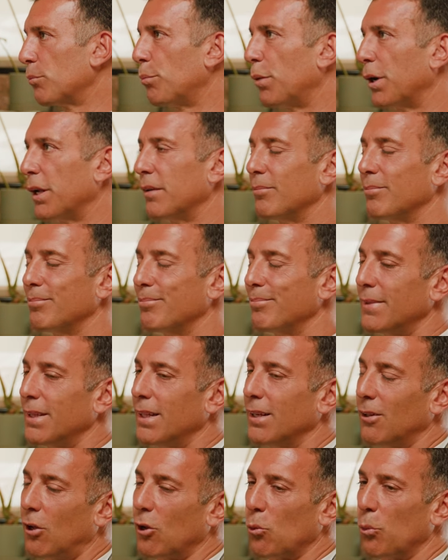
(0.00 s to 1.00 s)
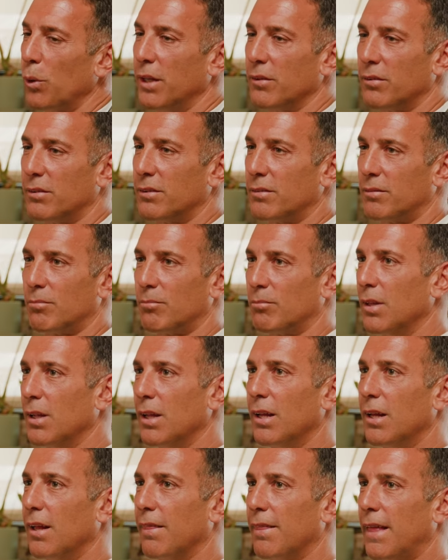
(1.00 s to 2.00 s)
But in a lot of ways,
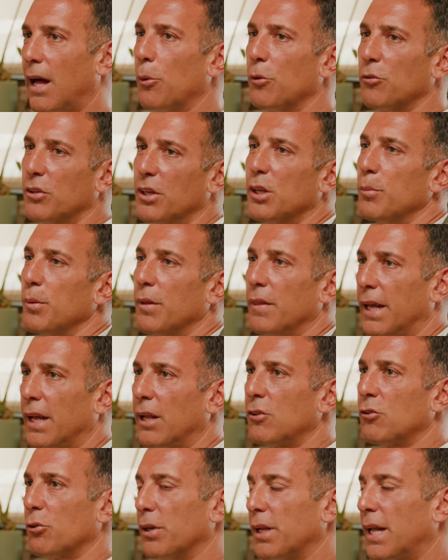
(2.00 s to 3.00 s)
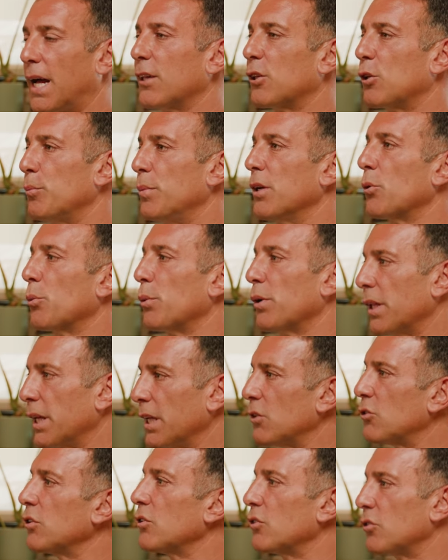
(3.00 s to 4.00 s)
that was going to be the answer. It had to be a
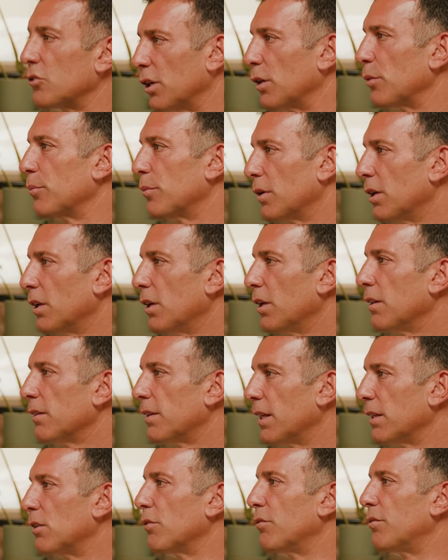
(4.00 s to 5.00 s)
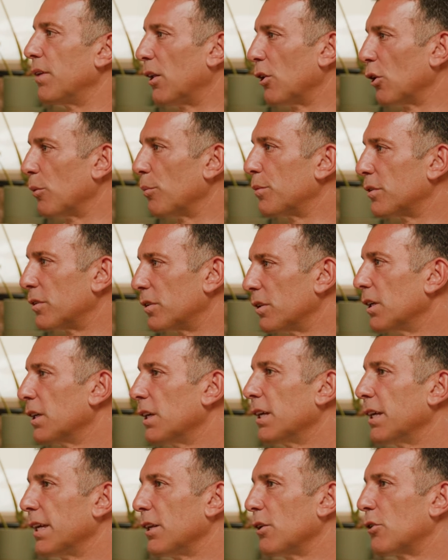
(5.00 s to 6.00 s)
relationship that developed
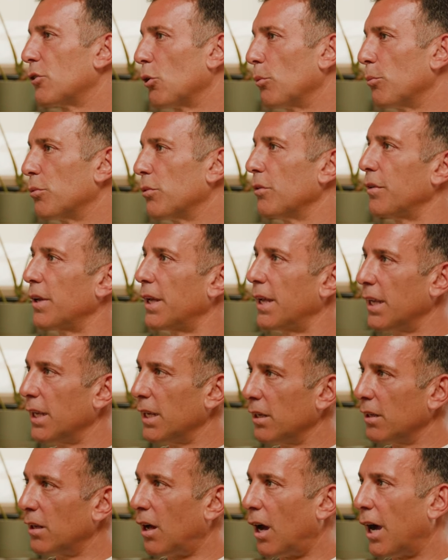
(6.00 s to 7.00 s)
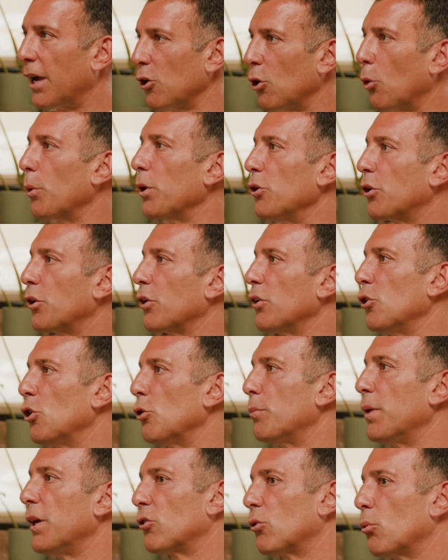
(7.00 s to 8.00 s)
in terms of, hey, I know what you can do
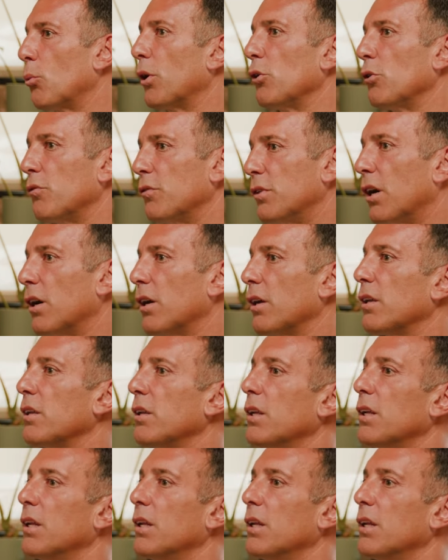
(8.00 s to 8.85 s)
based on what you've done.